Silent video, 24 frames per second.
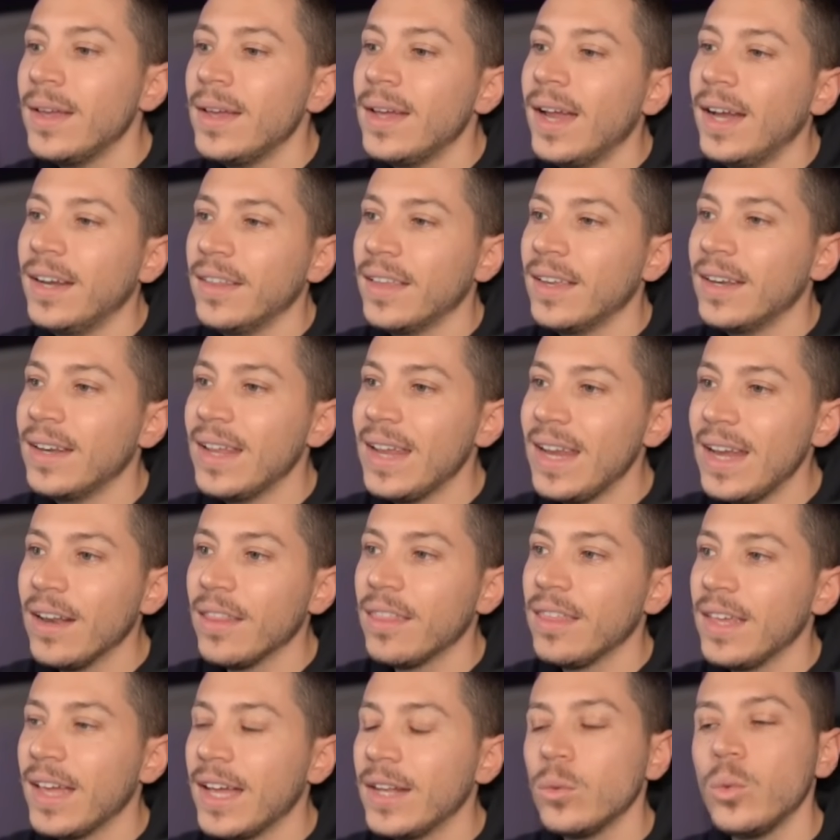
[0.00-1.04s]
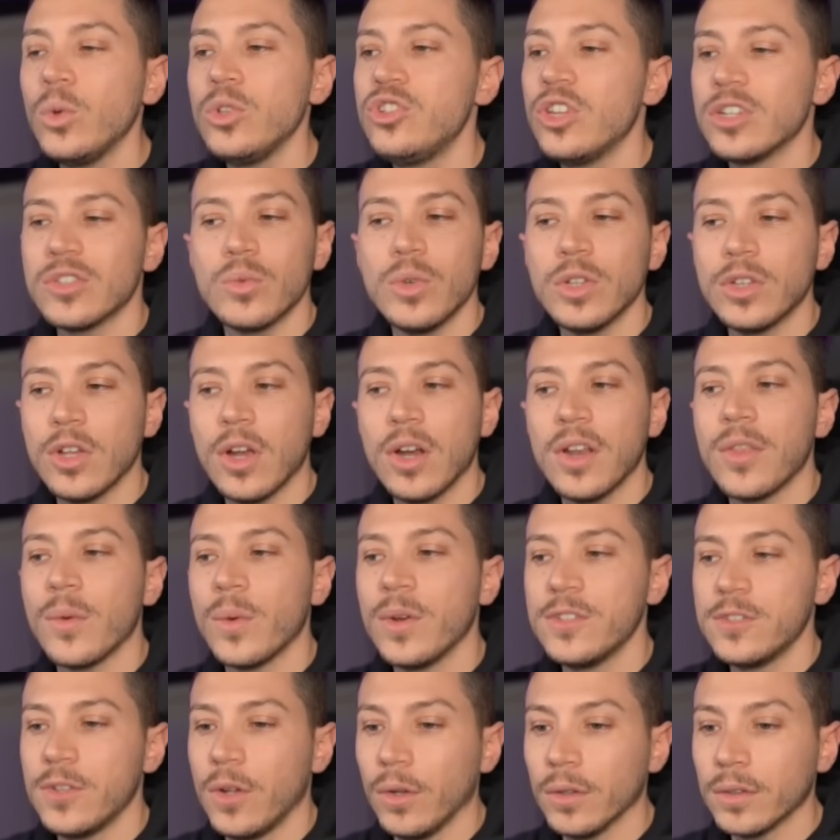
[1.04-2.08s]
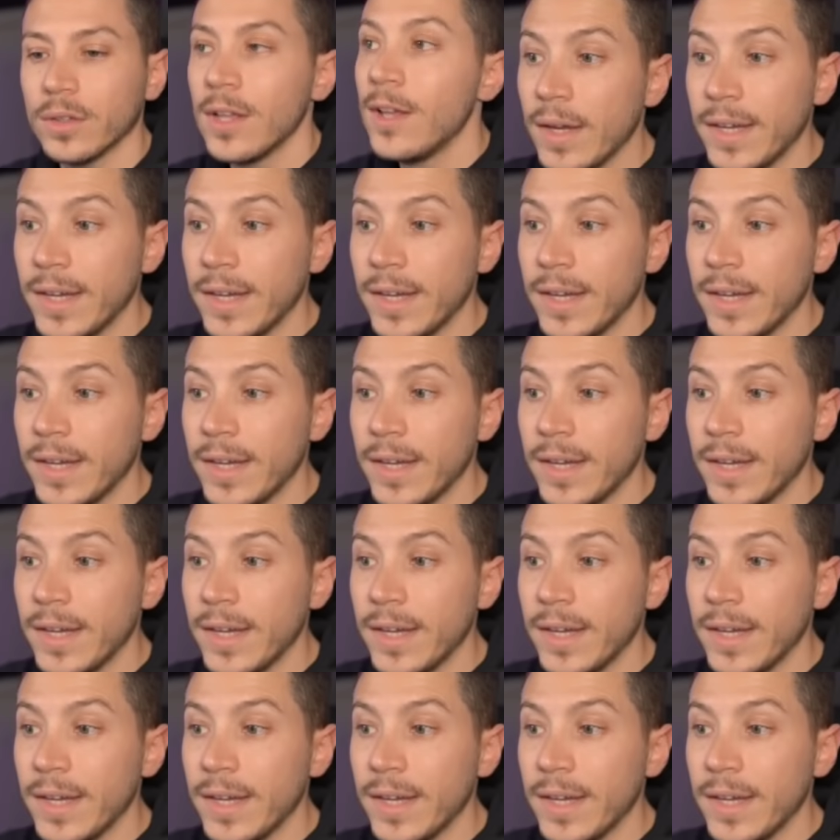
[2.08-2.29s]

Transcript: And then in the end, we just return the result.